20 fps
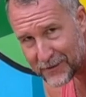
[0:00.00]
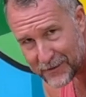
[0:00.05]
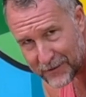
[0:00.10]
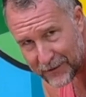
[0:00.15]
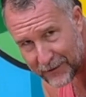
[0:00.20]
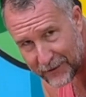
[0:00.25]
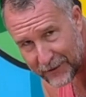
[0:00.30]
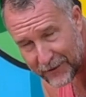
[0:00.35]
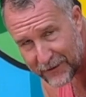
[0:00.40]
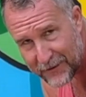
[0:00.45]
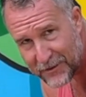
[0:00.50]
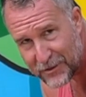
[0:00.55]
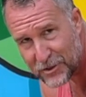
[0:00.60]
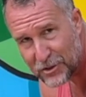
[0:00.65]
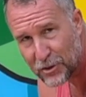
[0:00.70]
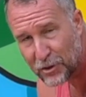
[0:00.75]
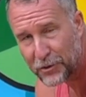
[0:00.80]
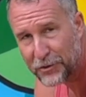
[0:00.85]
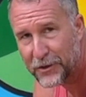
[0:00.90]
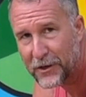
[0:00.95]
underneath the
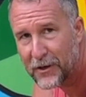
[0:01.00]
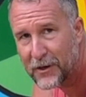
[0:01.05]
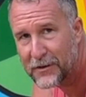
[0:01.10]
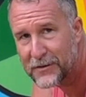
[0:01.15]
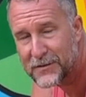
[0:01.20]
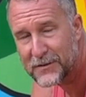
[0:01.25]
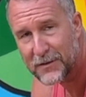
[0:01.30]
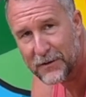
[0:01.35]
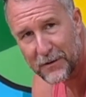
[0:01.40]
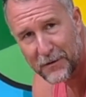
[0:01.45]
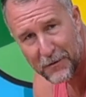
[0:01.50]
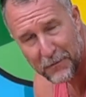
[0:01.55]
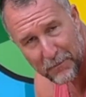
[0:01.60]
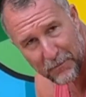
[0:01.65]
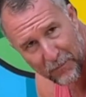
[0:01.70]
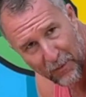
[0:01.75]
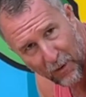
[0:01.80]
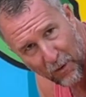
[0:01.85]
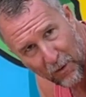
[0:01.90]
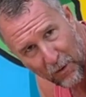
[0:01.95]
shoulders,
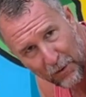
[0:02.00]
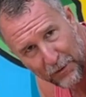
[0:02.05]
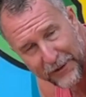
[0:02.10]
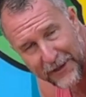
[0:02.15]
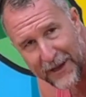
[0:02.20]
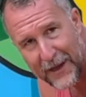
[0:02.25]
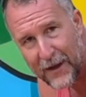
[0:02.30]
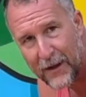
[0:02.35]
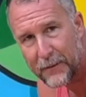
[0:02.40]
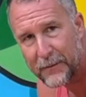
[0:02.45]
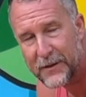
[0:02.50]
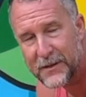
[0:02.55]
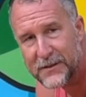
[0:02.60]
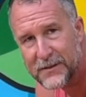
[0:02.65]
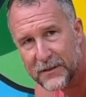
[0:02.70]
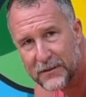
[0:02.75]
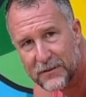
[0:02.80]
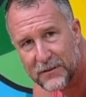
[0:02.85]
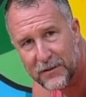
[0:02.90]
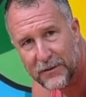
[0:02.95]
pull the elbows
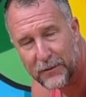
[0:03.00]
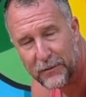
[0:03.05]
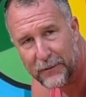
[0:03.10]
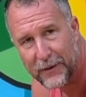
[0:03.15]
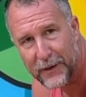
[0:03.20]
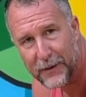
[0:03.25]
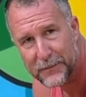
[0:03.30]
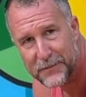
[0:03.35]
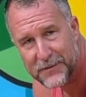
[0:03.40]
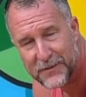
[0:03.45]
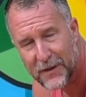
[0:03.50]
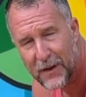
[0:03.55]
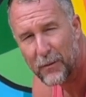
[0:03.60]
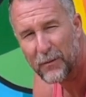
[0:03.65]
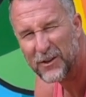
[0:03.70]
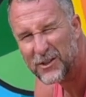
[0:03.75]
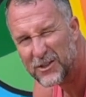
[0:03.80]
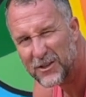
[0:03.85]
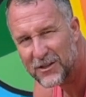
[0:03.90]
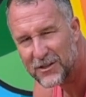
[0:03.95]
into the ribs. I
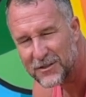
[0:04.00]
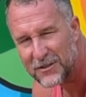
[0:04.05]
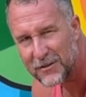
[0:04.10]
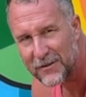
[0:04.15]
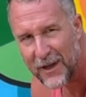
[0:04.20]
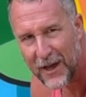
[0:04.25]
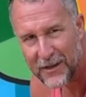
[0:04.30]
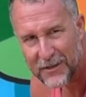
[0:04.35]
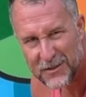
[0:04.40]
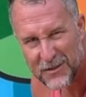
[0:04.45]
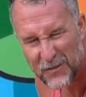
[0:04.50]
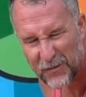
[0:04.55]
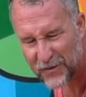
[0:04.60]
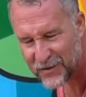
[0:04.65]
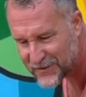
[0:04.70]
want you to do that just for a